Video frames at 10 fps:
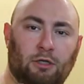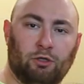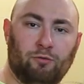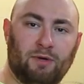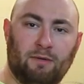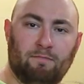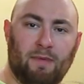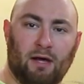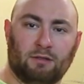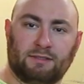Aluminum
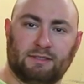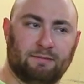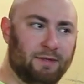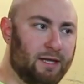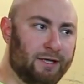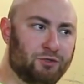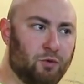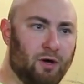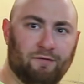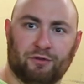melts at something like
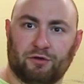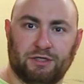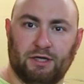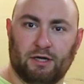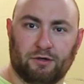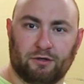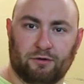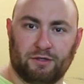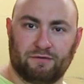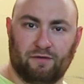12 or 1300
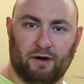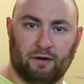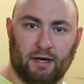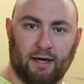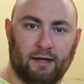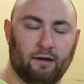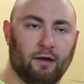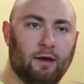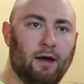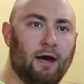degrees Fahrenheit.
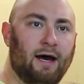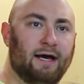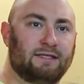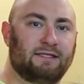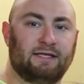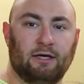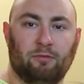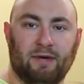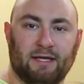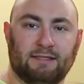Uh,
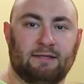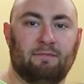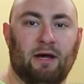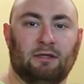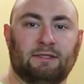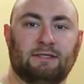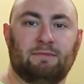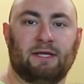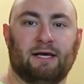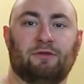steel begins to melt at
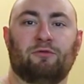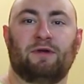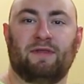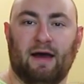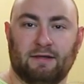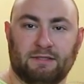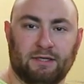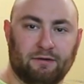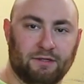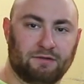something like 3,000
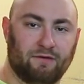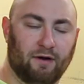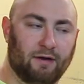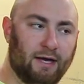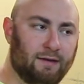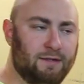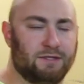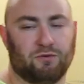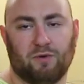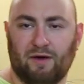degrees Fahrenheit. And
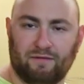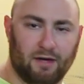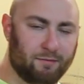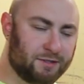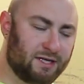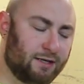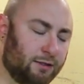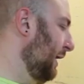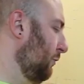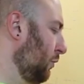these are rough numbers. I
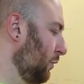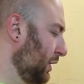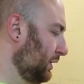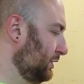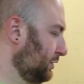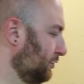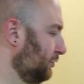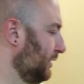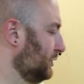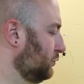didn't. And what we're going to
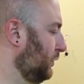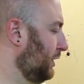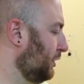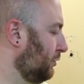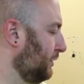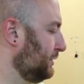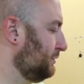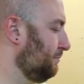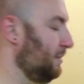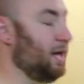do is we are going
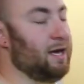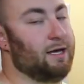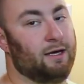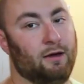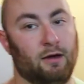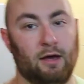to make